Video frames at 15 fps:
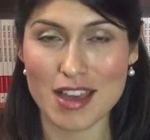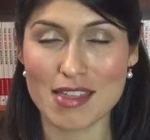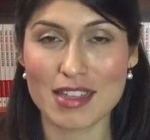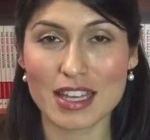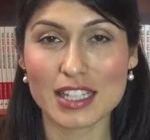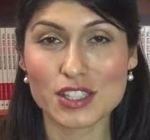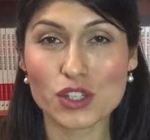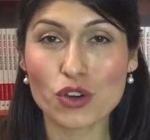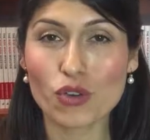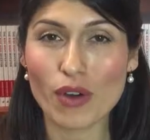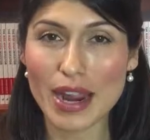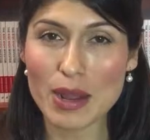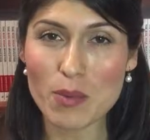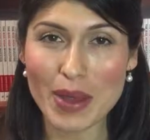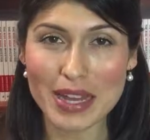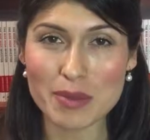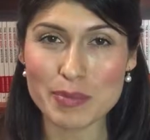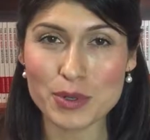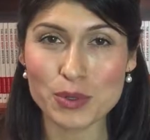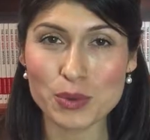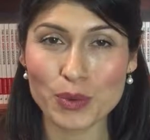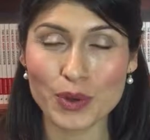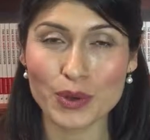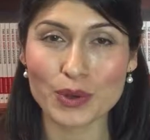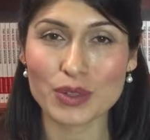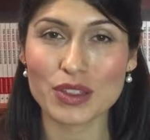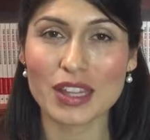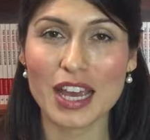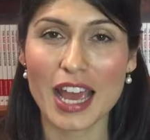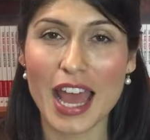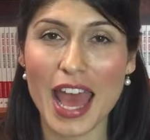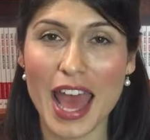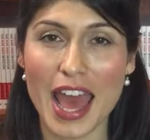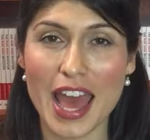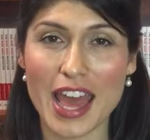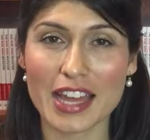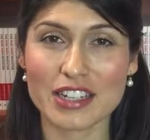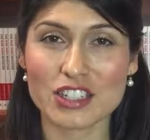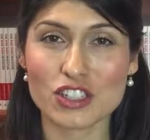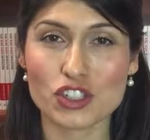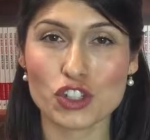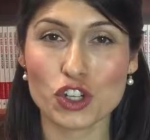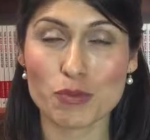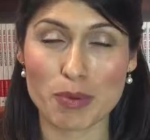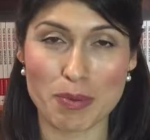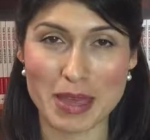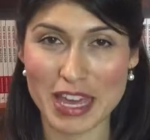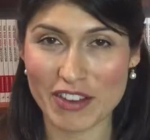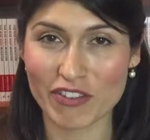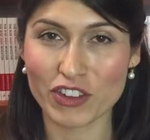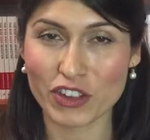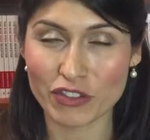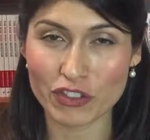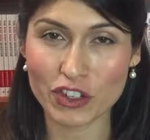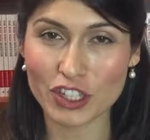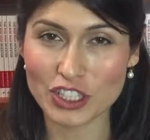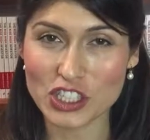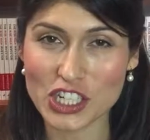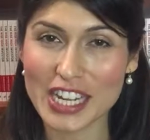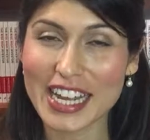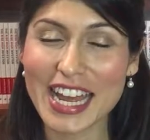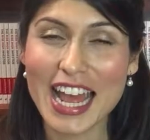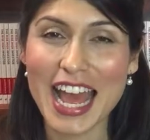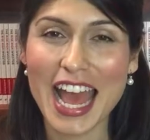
I think it's a great way to build wealth and to prepare for your future,